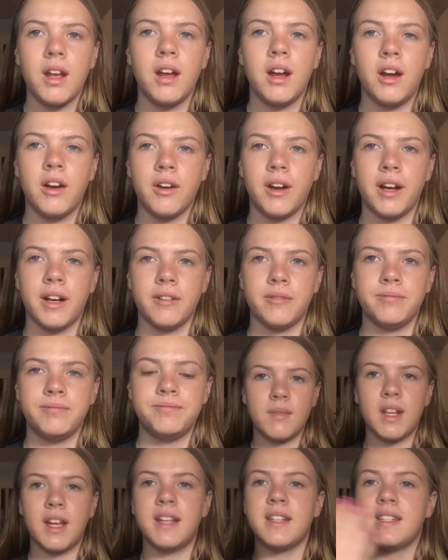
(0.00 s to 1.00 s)
Okay,
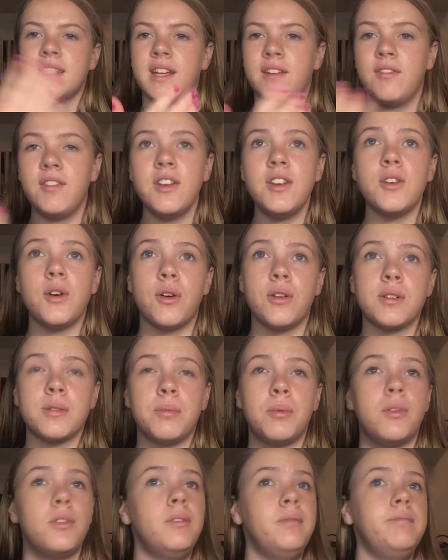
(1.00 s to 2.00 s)
it's definitely
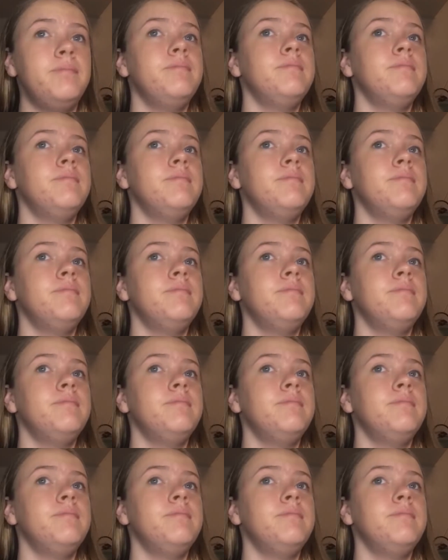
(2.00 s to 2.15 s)
noticeable.